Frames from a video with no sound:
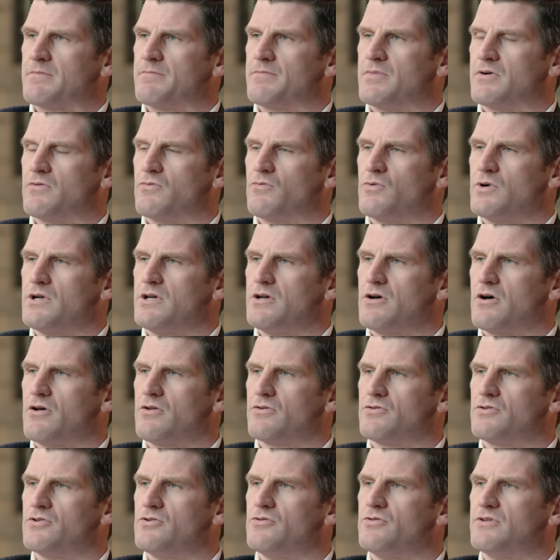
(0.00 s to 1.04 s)
But we
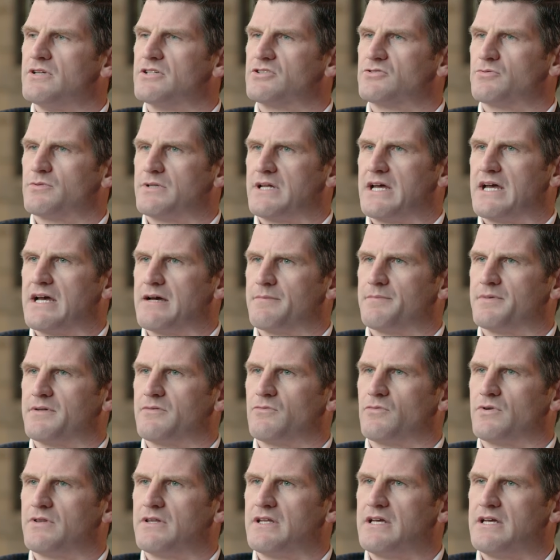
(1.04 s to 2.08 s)
all knew this would
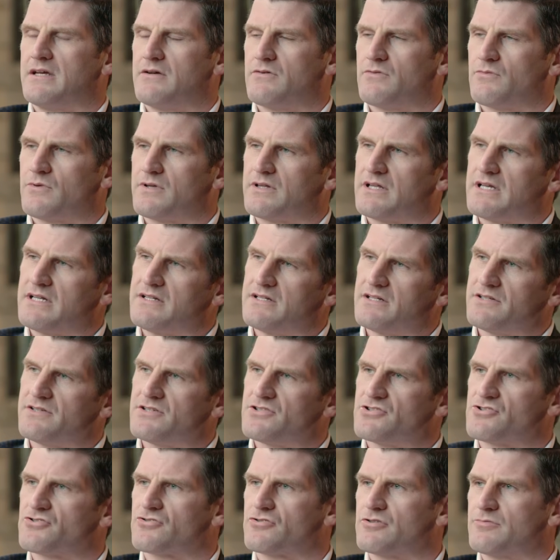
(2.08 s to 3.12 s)
happen. When they did
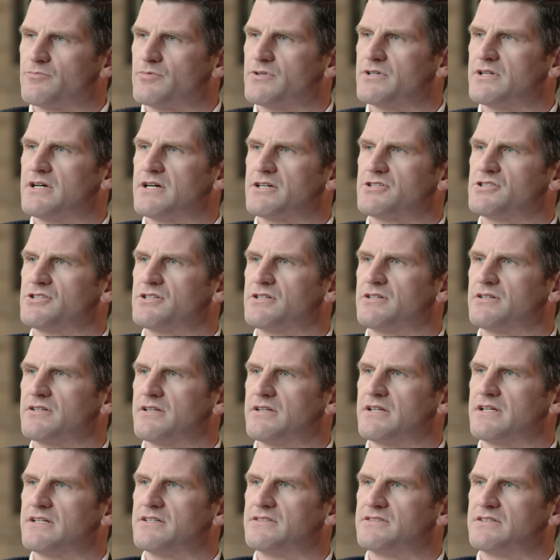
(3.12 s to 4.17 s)
this troop reduction
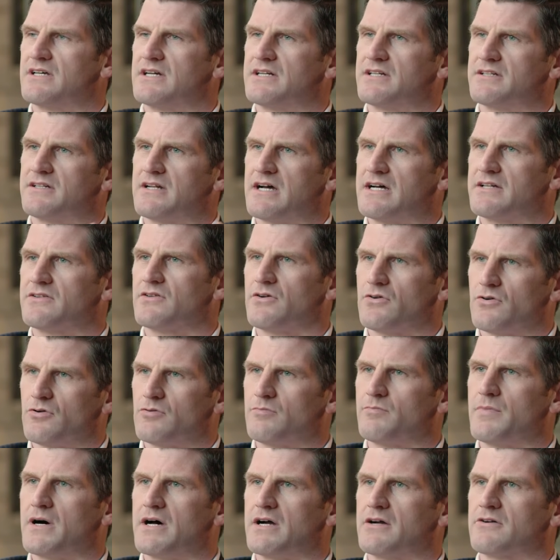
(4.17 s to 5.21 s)
and they decided not to
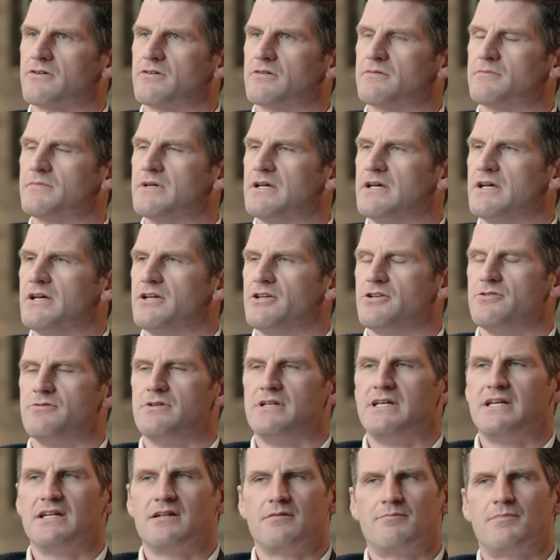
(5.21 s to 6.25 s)
hold Bagram, you
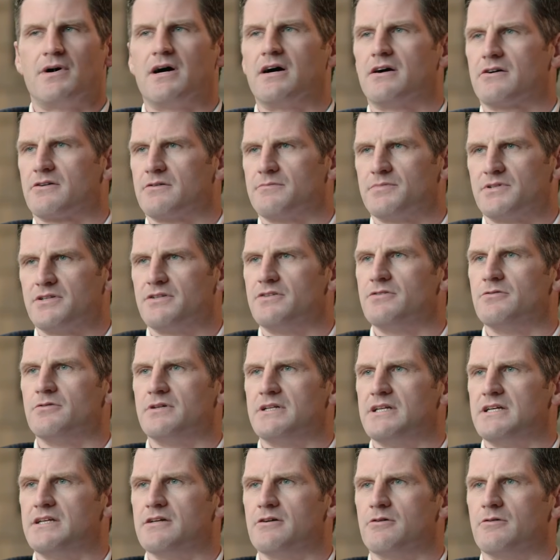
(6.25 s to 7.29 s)
needed Bagram to do
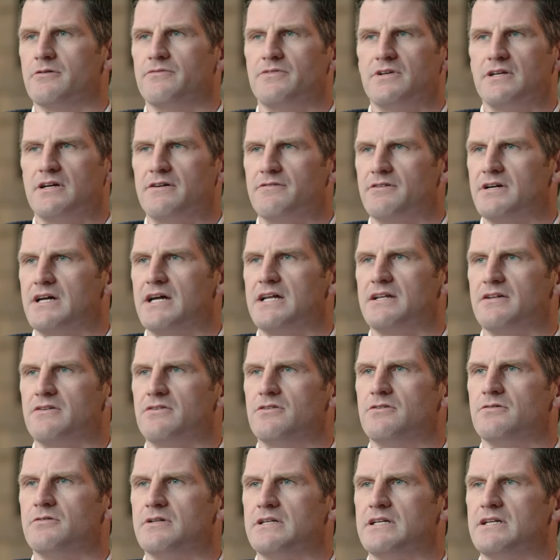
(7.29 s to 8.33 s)
a NEO. If you ever had to
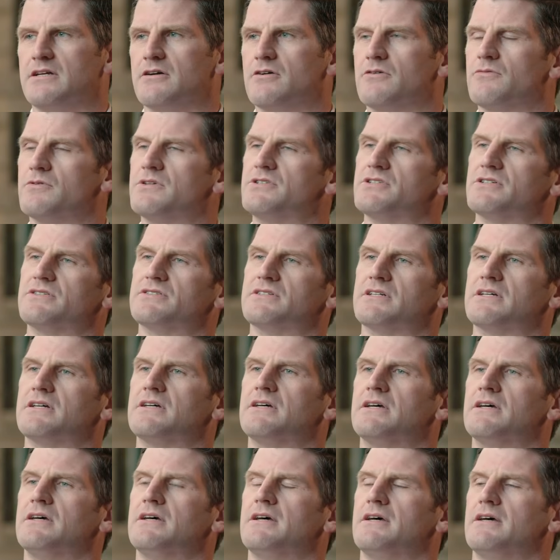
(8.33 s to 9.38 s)
do a NEO, which is
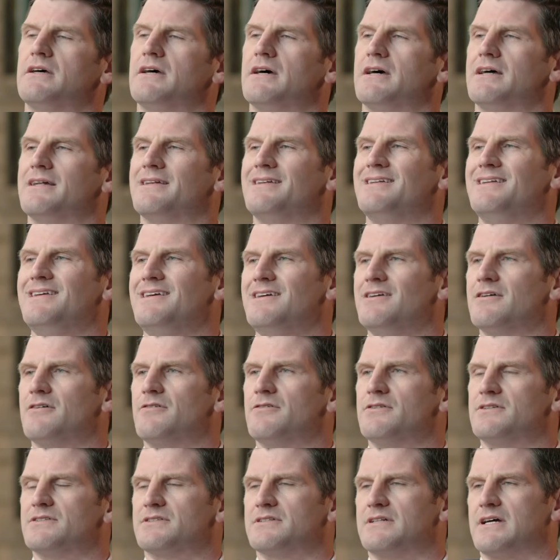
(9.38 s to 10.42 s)
a
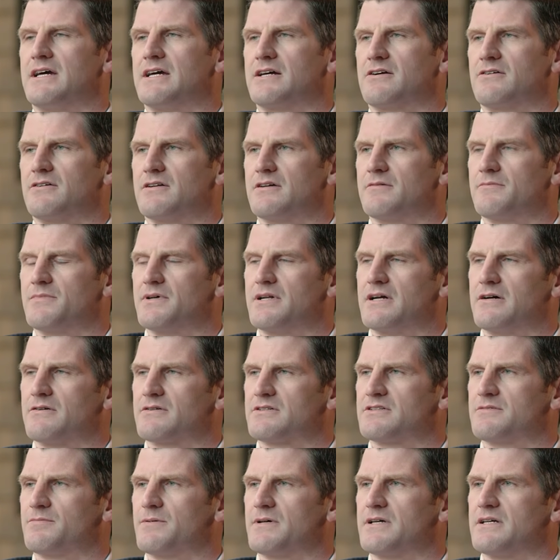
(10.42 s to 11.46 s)
NEO is an acronym, but I'll
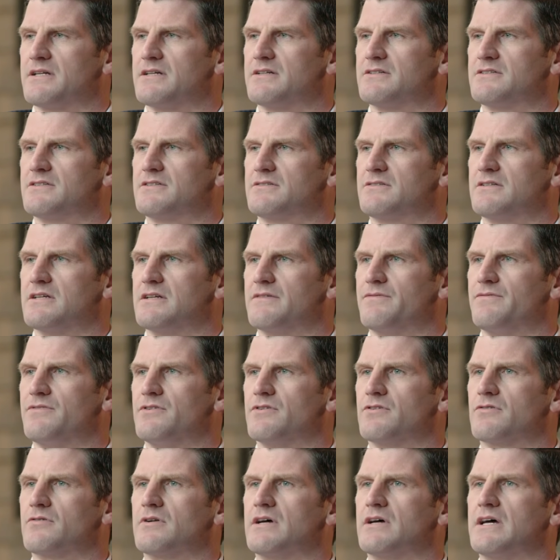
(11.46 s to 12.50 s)
explain. It's if
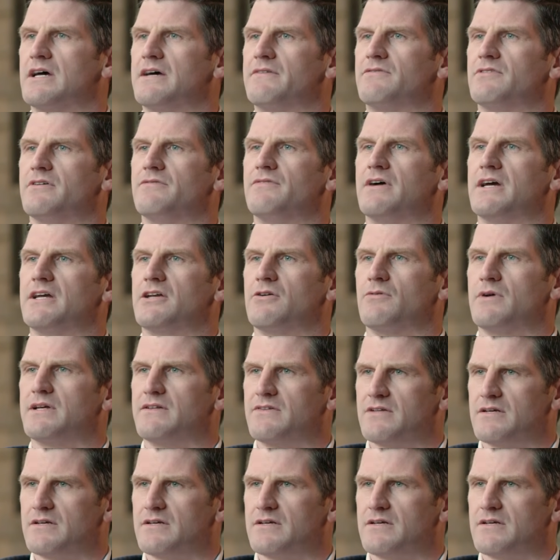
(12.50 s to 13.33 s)
you're going to have to evacuate